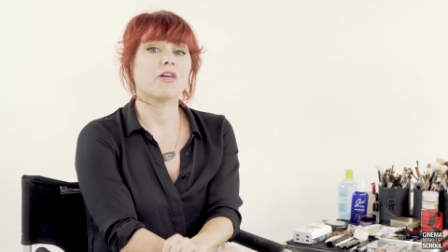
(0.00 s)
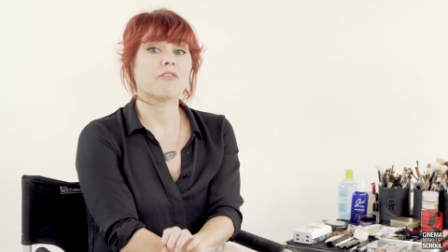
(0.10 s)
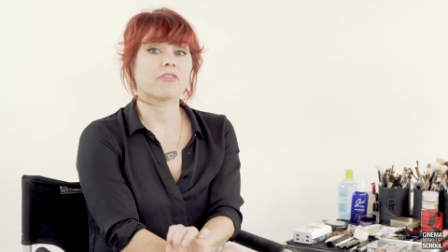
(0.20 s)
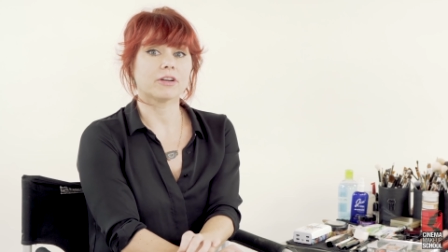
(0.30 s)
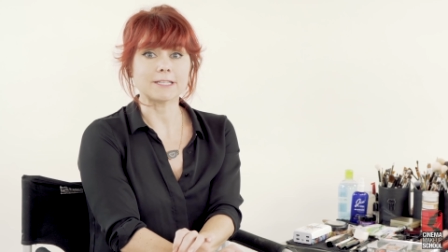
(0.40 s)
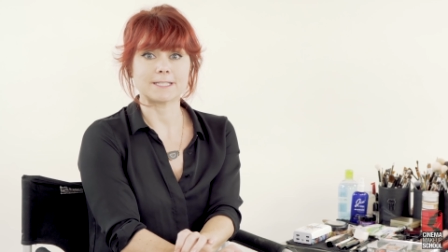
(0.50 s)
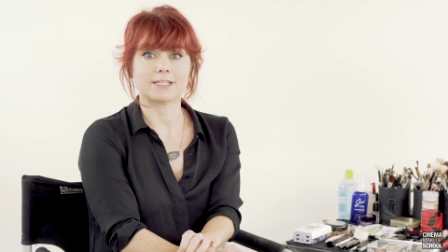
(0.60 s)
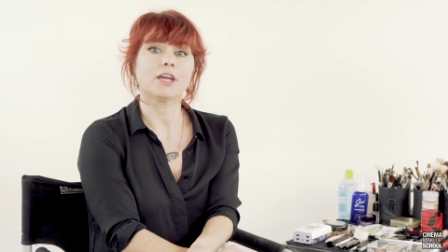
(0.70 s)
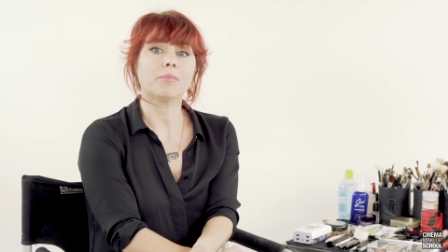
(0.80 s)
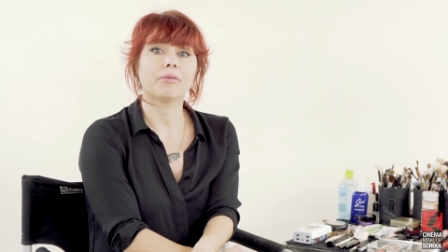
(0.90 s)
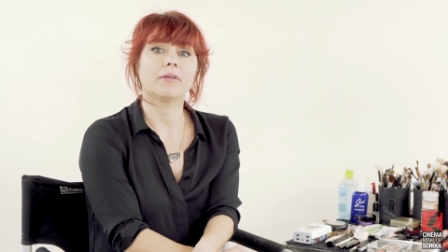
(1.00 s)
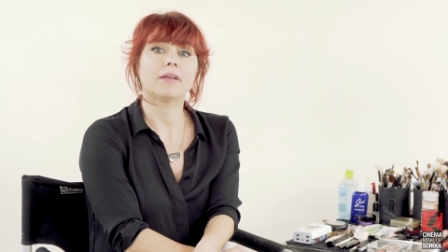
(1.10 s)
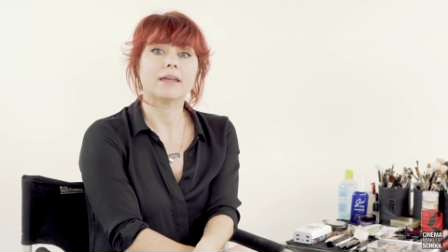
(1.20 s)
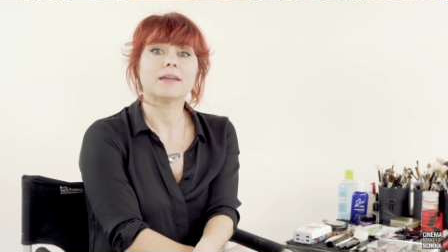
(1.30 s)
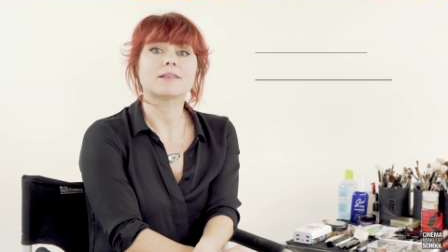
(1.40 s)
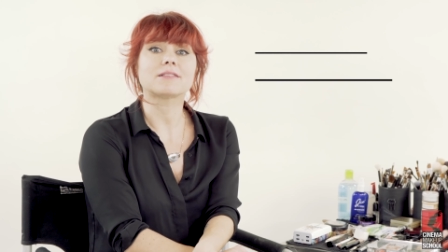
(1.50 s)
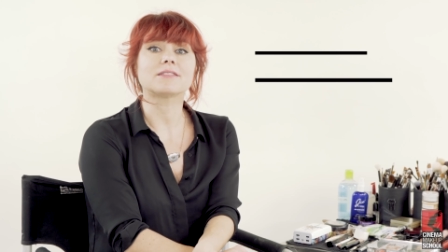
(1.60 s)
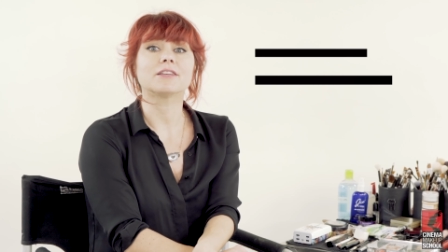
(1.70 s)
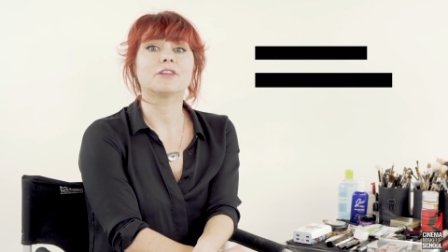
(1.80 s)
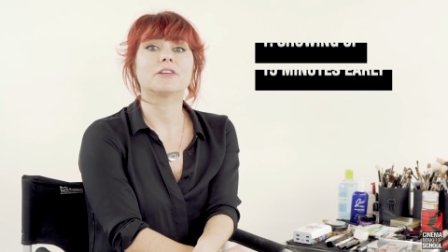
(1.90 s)
The first tip
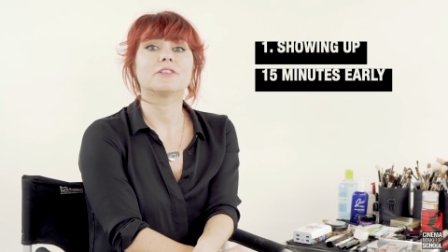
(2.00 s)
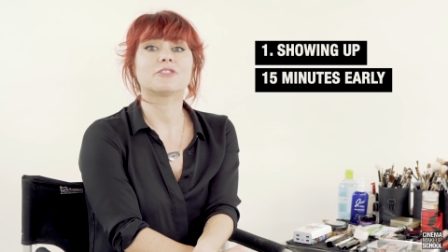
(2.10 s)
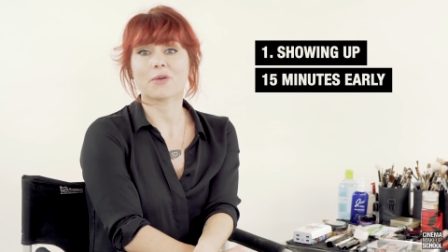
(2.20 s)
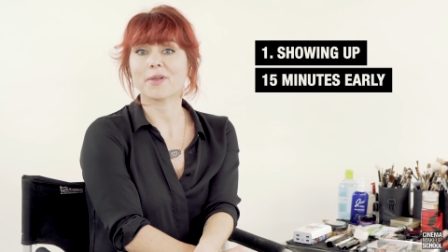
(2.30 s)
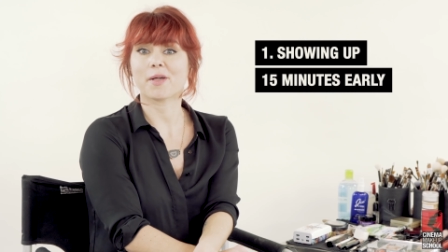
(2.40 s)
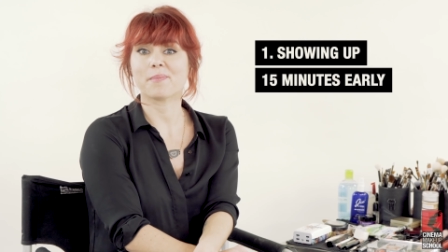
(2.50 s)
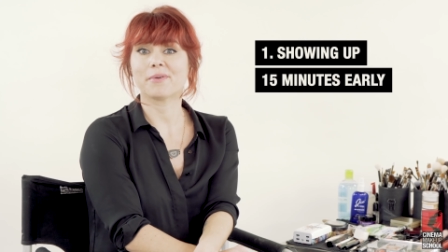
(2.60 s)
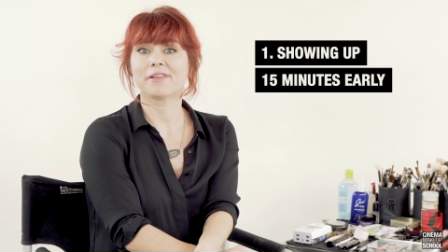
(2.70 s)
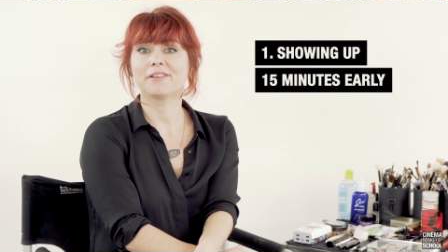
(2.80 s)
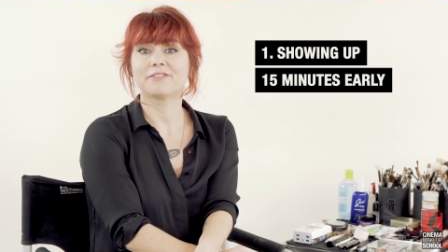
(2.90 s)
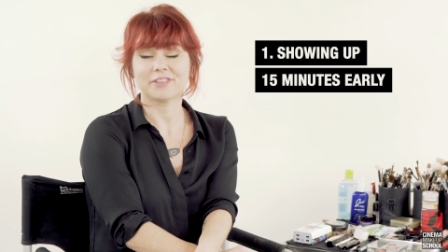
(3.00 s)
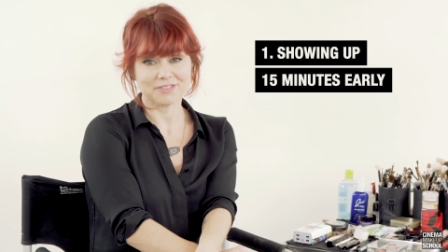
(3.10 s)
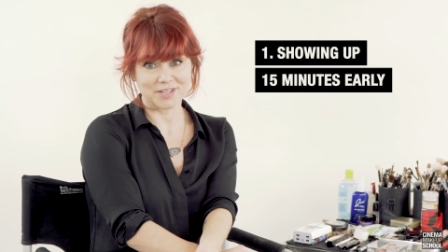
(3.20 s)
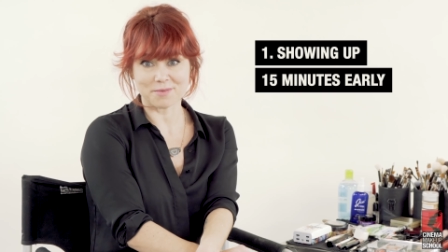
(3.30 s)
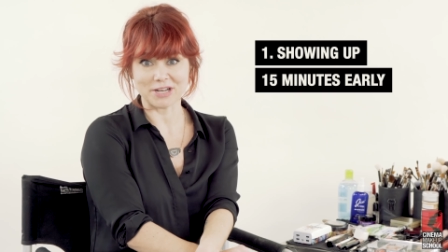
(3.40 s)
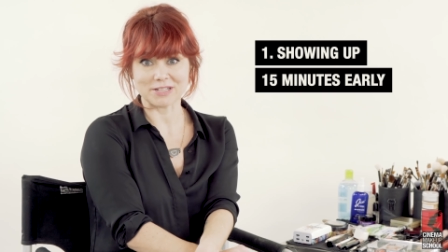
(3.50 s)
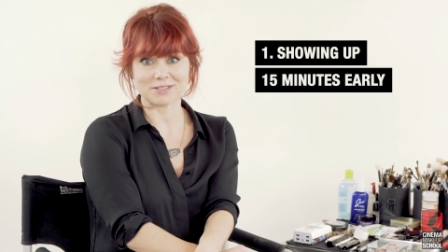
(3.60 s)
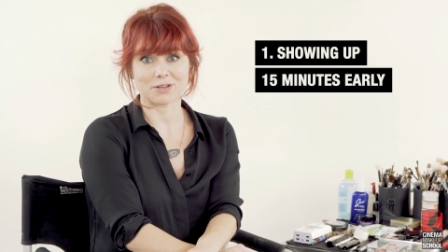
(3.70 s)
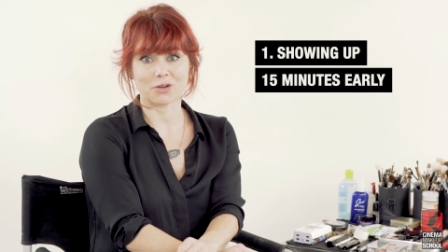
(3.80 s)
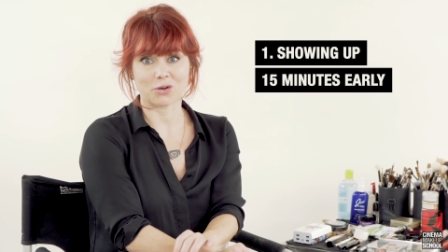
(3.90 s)
is showing up 15
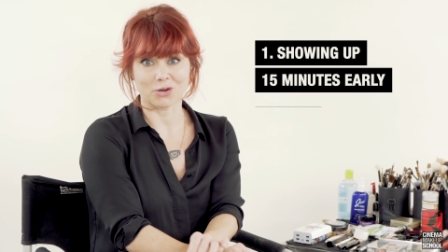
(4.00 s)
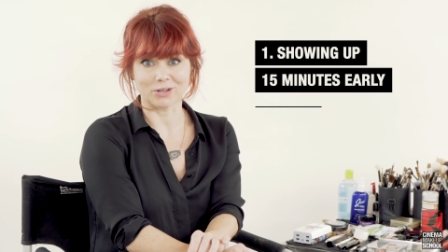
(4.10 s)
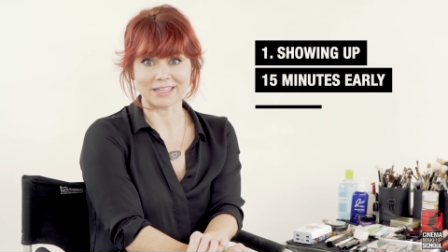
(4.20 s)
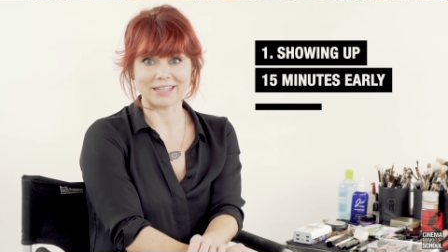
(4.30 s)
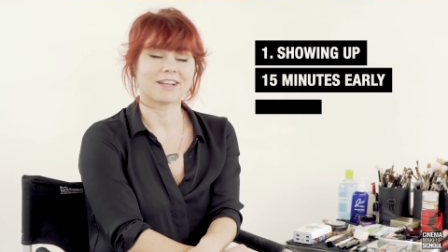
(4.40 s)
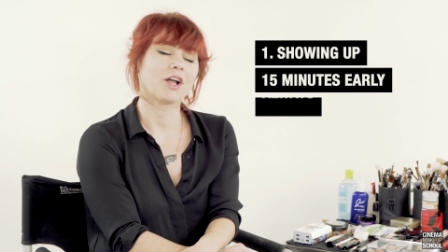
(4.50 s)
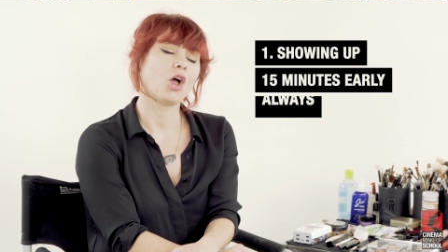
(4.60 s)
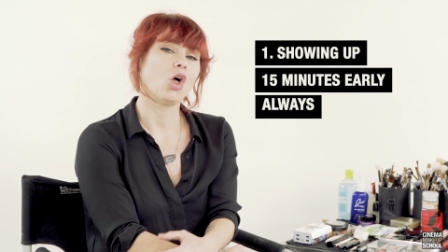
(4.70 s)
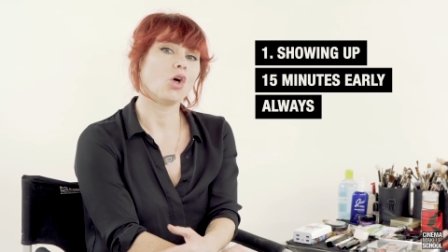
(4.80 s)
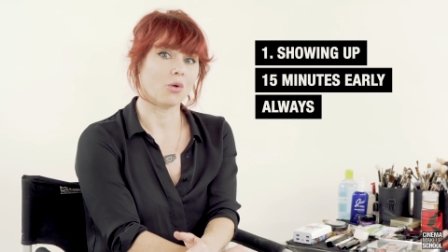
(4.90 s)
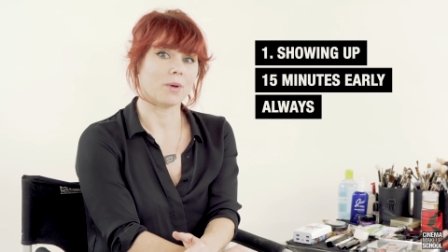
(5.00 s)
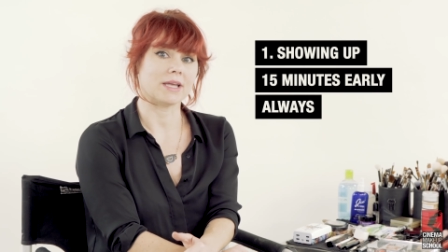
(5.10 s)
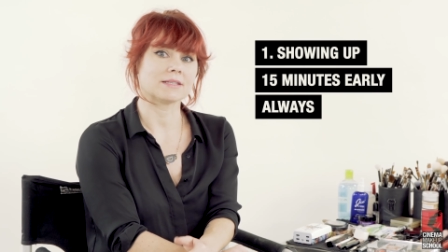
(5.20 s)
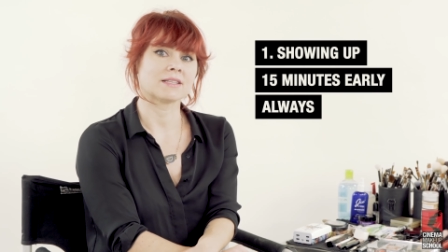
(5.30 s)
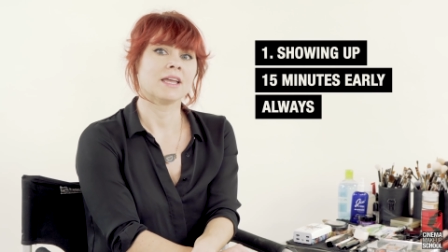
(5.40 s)
minutes early always.